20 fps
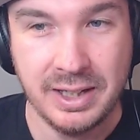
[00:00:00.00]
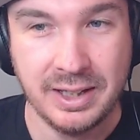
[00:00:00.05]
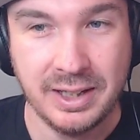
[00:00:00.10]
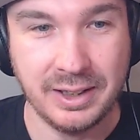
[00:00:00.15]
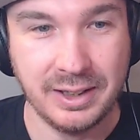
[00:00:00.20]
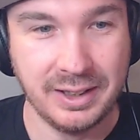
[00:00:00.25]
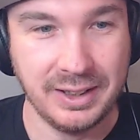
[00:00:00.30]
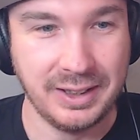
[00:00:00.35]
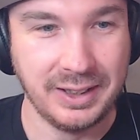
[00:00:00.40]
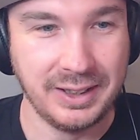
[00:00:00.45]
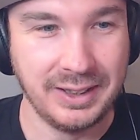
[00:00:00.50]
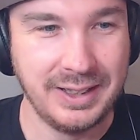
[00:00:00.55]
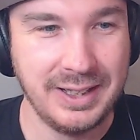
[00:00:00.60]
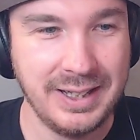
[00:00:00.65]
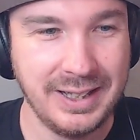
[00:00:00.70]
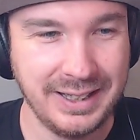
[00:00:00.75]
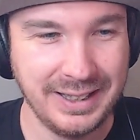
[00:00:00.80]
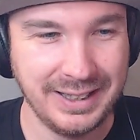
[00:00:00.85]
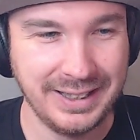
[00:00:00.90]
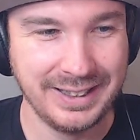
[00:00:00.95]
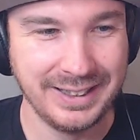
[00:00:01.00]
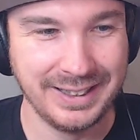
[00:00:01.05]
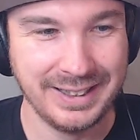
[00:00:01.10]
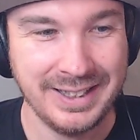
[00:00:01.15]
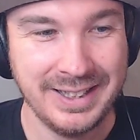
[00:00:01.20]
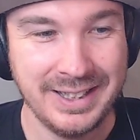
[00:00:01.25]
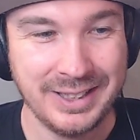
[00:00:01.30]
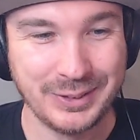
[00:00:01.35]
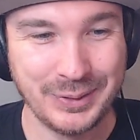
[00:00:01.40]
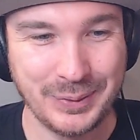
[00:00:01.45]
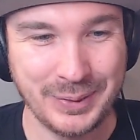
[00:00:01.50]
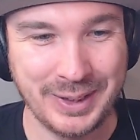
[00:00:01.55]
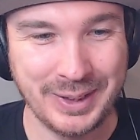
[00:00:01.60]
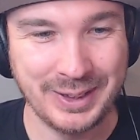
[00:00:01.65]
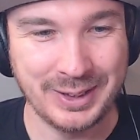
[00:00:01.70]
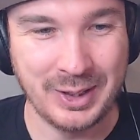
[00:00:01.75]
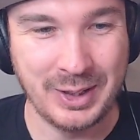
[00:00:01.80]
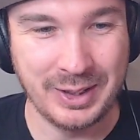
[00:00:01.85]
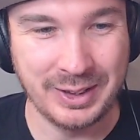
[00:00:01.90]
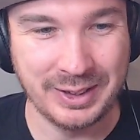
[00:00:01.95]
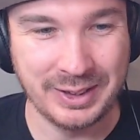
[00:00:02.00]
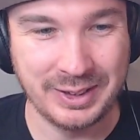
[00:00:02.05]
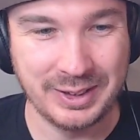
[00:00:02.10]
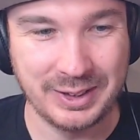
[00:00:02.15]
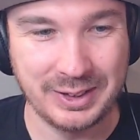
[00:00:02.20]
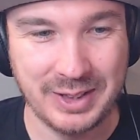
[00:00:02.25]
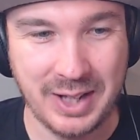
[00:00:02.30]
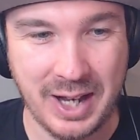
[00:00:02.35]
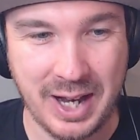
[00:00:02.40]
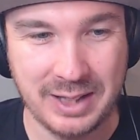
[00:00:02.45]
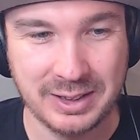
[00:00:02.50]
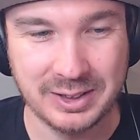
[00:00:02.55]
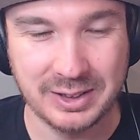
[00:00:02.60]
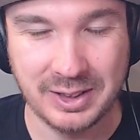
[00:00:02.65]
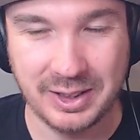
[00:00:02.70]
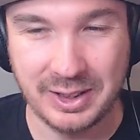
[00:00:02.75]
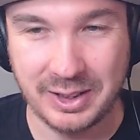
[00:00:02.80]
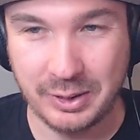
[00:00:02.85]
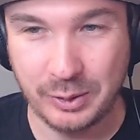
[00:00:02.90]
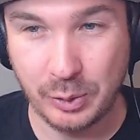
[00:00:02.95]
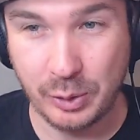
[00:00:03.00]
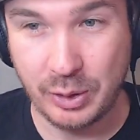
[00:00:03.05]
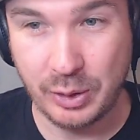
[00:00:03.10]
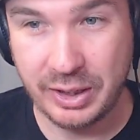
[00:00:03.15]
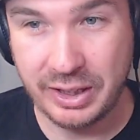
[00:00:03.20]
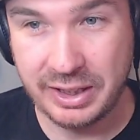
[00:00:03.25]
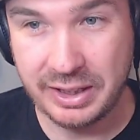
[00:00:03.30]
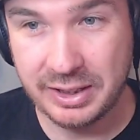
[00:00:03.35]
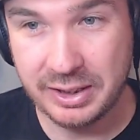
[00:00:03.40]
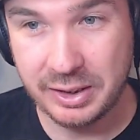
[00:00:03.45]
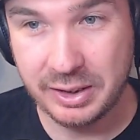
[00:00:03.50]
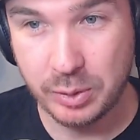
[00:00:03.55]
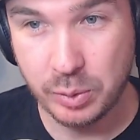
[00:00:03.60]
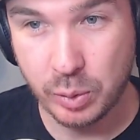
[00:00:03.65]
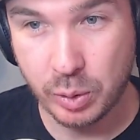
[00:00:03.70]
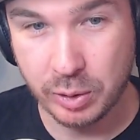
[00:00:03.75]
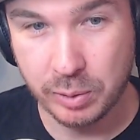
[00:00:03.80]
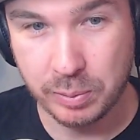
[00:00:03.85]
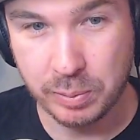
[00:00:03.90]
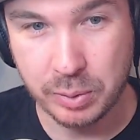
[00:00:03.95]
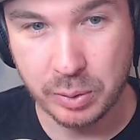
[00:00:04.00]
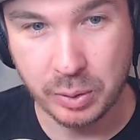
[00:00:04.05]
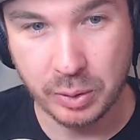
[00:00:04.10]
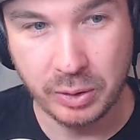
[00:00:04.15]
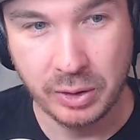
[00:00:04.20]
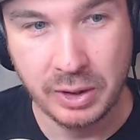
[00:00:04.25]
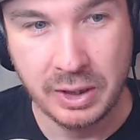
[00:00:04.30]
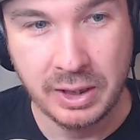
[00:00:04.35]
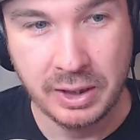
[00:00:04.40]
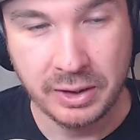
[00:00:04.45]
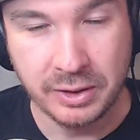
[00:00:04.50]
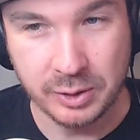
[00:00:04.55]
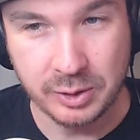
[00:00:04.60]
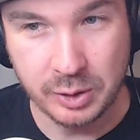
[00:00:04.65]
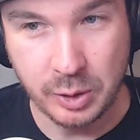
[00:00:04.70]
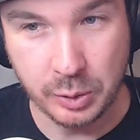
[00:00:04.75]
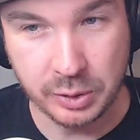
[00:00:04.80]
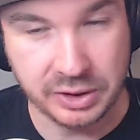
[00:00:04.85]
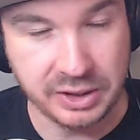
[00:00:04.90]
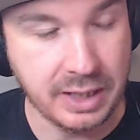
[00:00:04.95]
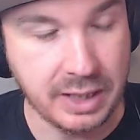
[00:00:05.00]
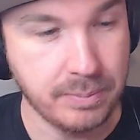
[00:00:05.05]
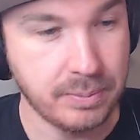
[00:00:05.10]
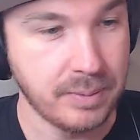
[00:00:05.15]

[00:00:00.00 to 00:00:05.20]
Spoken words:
Don't get caught in a landslide or a whirlpool. There's no escape